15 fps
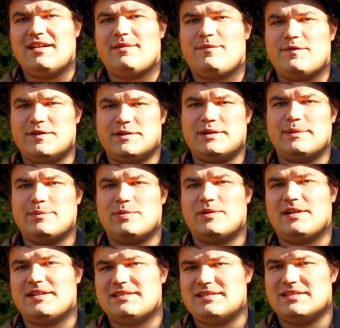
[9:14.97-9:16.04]
Very
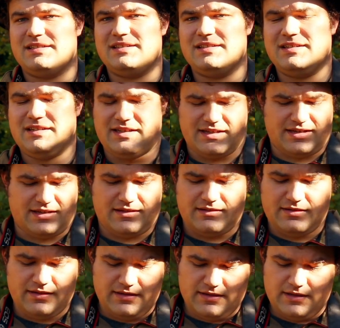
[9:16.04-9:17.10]
impressed,
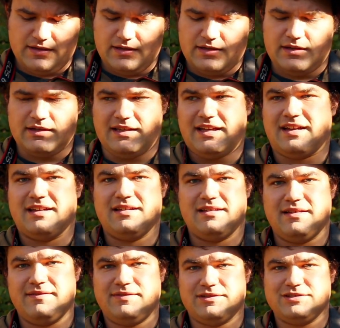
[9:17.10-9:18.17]
and yeah,
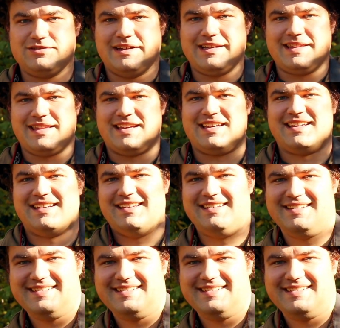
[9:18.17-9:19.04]
feels great in the hand.